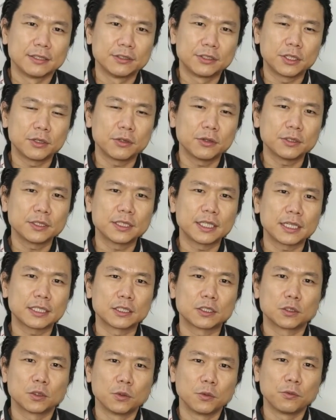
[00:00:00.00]

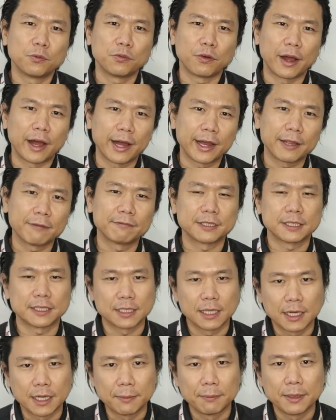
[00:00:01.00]
0625
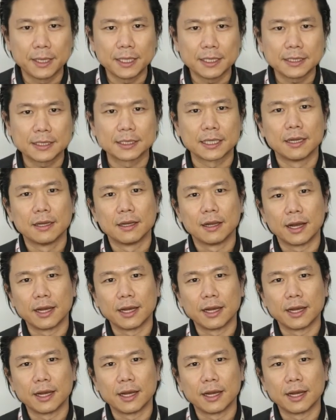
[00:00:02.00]
syllabus